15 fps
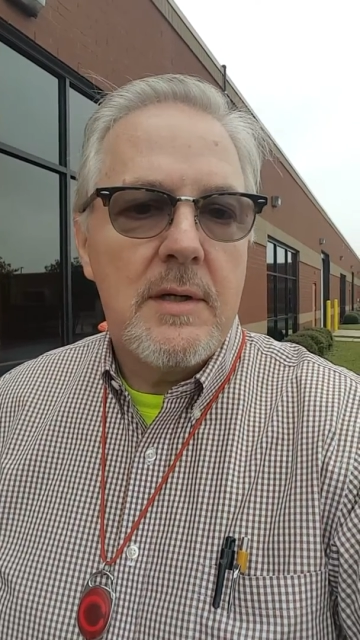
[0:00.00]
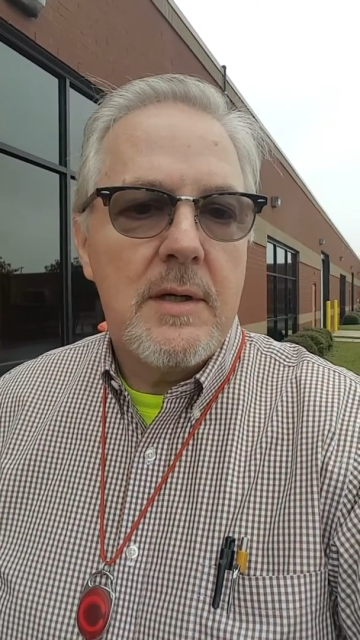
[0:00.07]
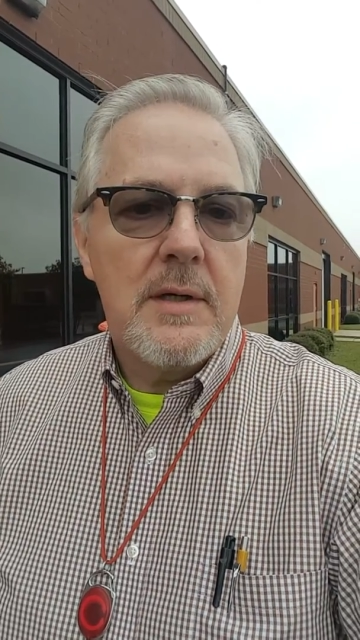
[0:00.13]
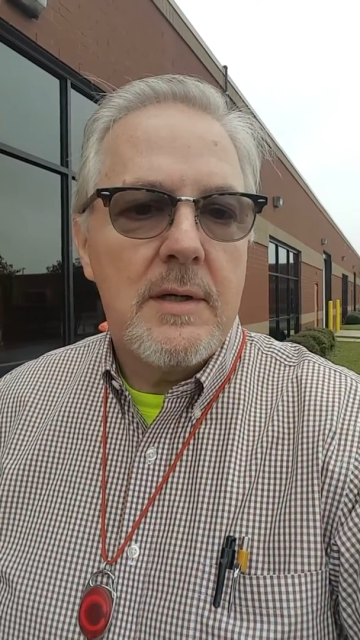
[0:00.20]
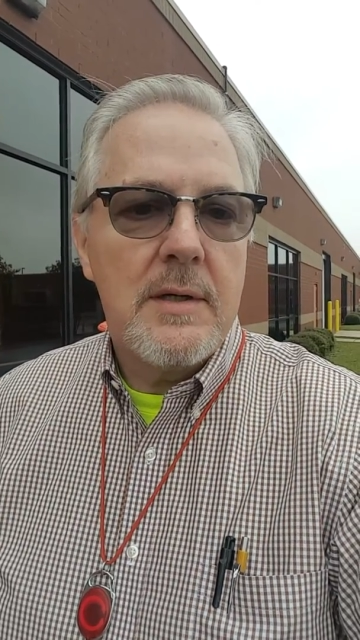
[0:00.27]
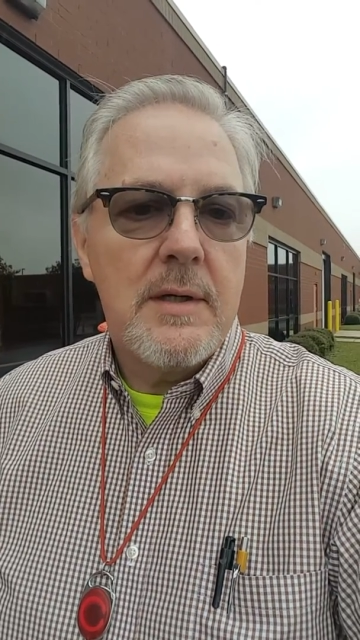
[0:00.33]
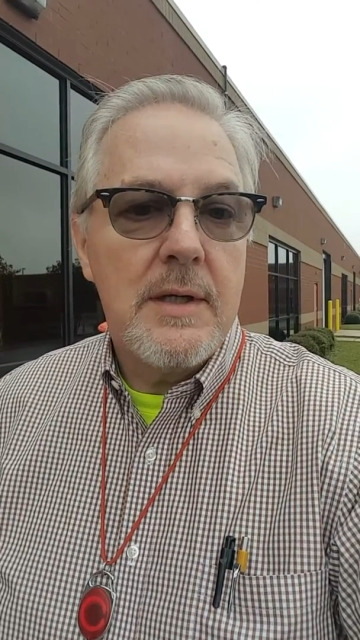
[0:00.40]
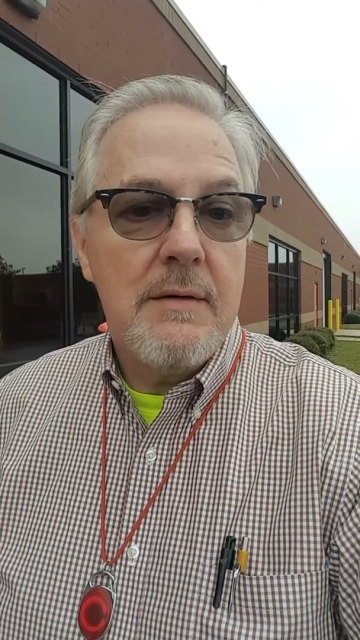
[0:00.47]

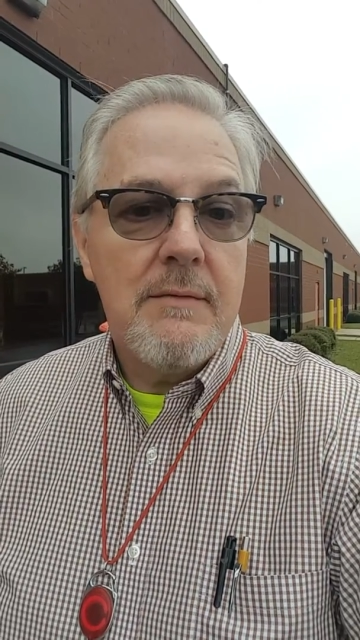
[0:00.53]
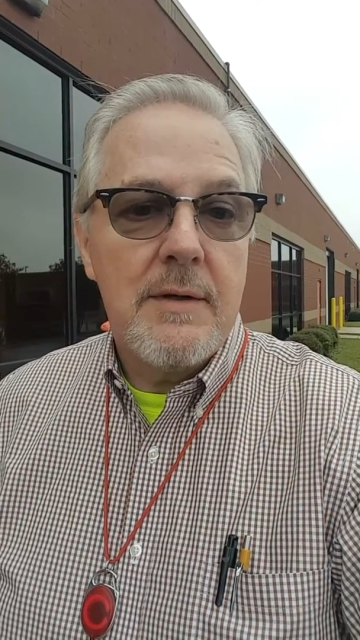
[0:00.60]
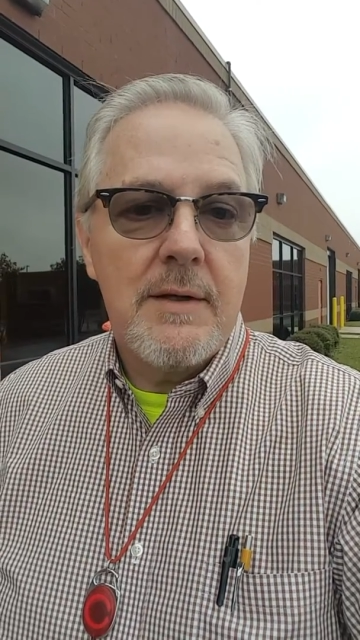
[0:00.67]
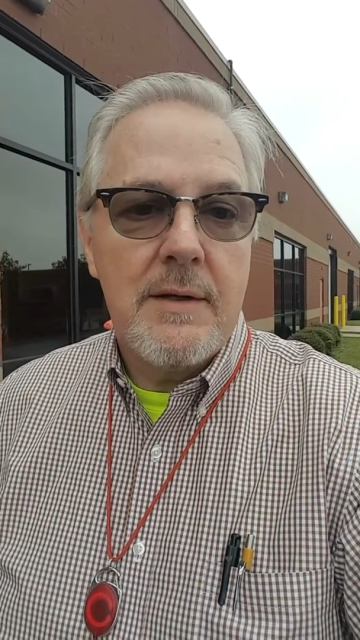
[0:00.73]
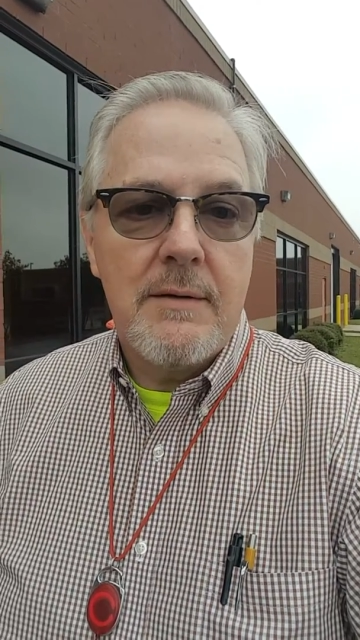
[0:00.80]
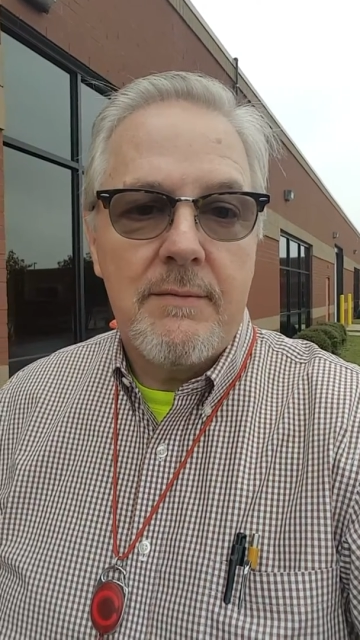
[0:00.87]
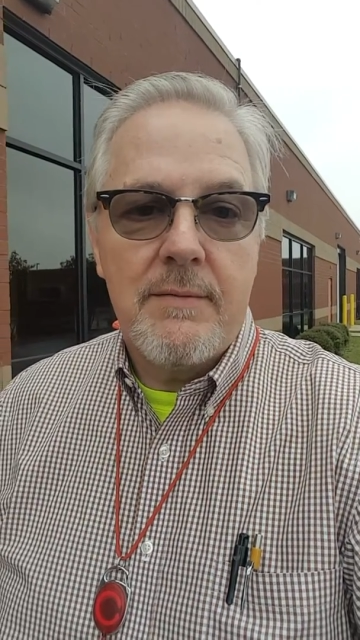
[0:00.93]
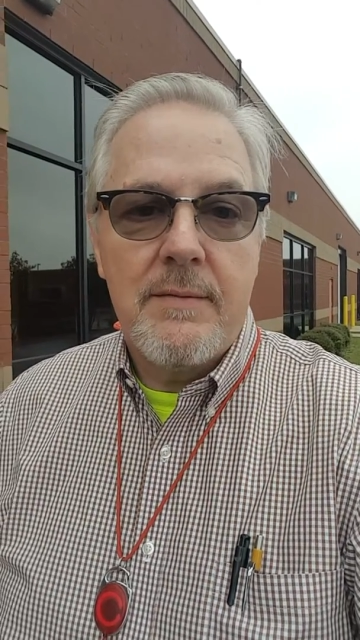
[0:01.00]
uh, even
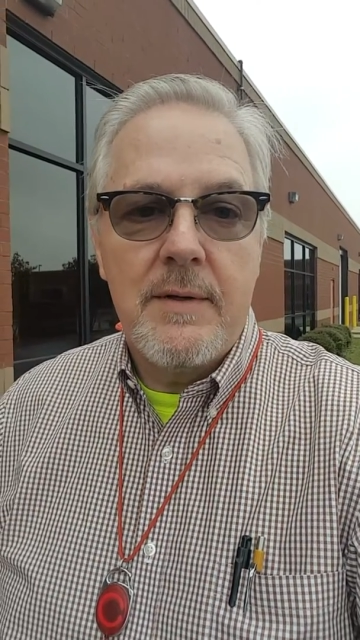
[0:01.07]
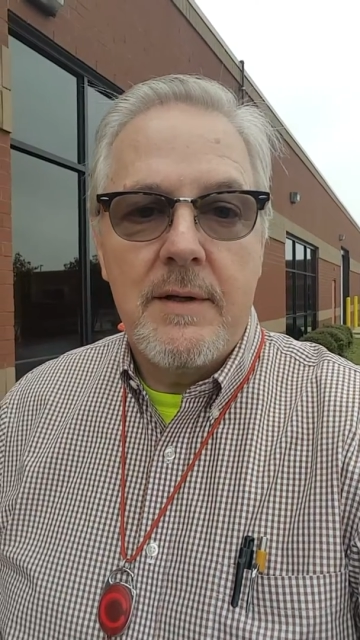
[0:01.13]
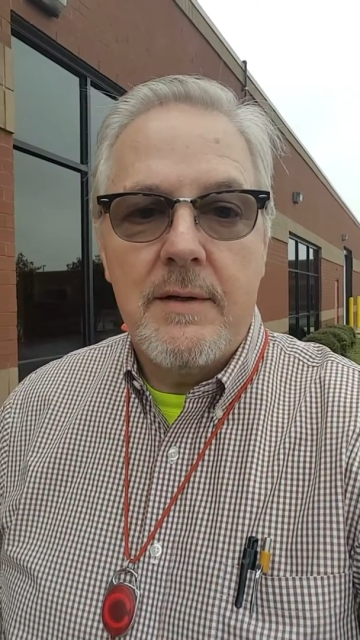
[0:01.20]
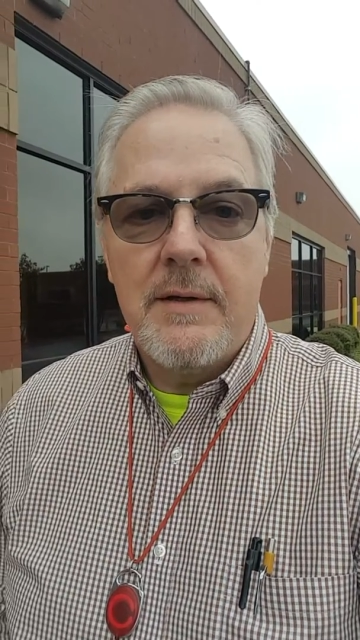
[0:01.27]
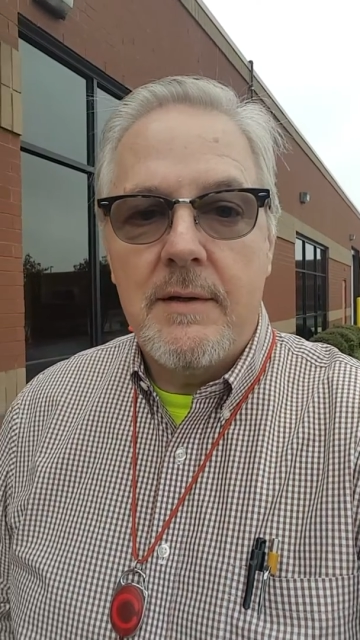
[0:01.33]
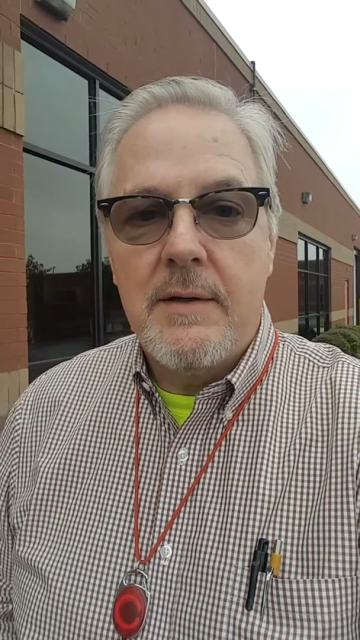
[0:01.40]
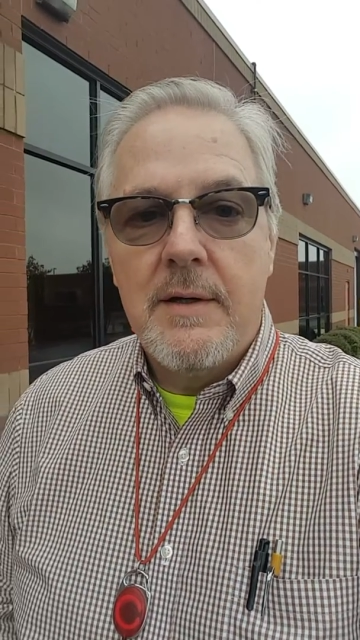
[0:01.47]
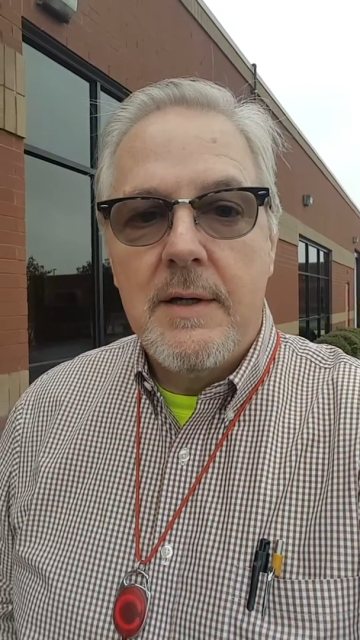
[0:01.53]
the,
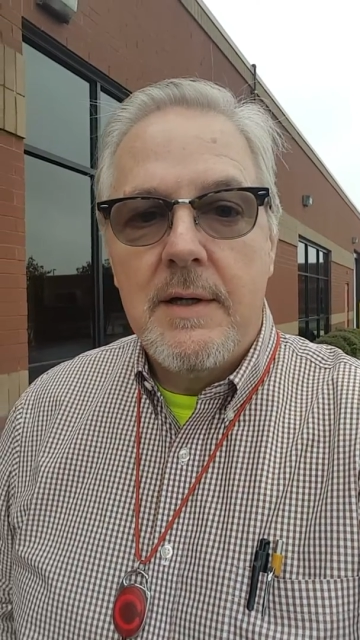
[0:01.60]
the